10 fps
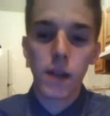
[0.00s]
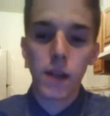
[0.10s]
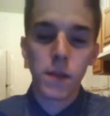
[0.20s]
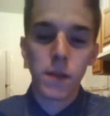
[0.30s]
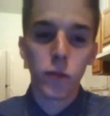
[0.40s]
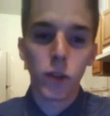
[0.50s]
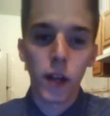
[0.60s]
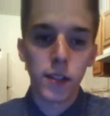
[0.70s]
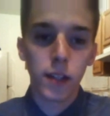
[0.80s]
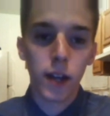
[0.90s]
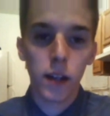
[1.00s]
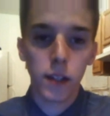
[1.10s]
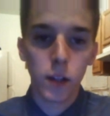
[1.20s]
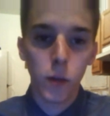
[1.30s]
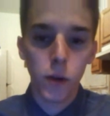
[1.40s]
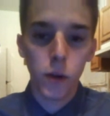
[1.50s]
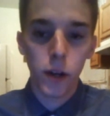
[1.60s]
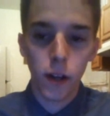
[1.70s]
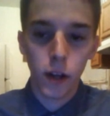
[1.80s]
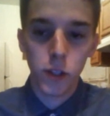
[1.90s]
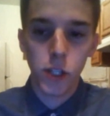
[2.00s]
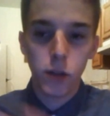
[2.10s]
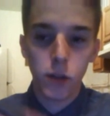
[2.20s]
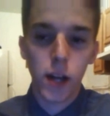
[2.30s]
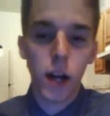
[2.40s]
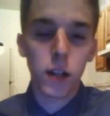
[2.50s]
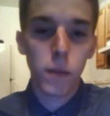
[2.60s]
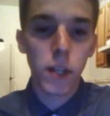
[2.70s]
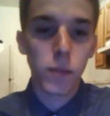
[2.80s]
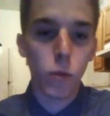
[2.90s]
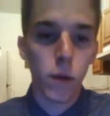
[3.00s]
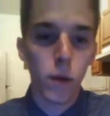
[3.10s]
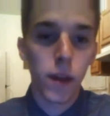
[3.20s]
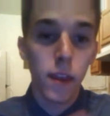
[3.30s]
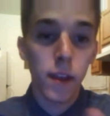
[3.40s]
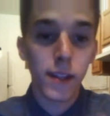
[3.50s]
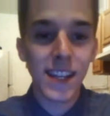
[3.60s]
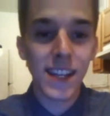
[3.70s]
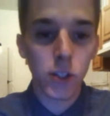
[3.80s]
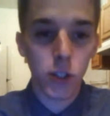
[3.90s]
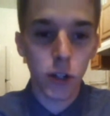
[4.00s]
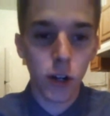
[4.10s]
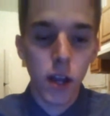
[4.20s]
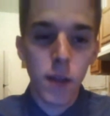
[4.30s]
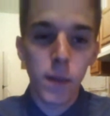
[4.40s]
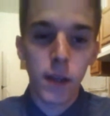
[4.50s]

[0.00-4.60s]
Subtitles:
And it made me realize, to kind of, put it nutshell, a doctor makes more money than a teacher,